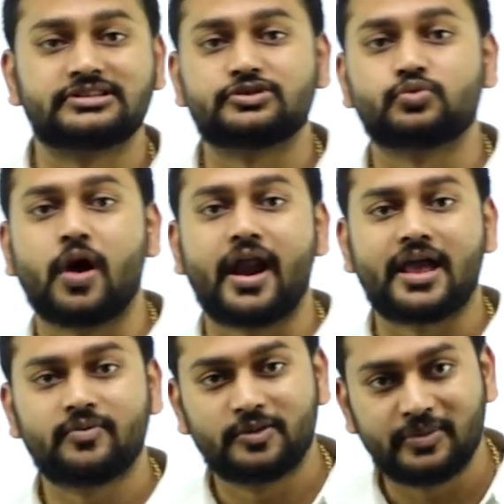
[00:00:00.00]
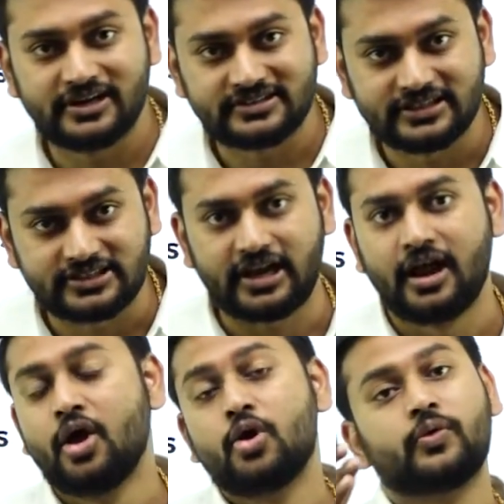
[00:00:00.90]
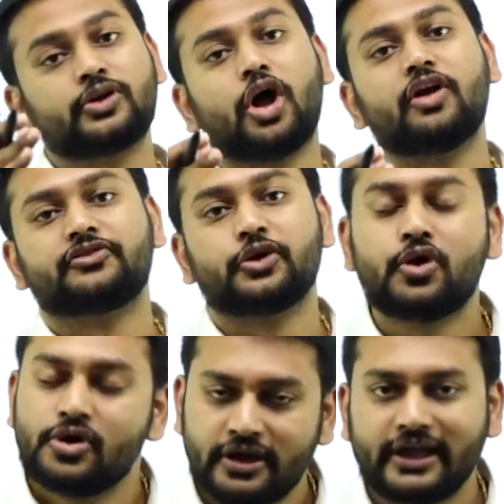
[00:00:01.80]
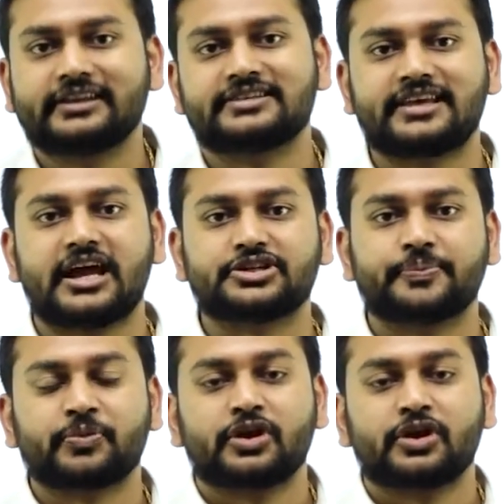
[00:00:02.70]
This is what I will be discussing with all of you in this session.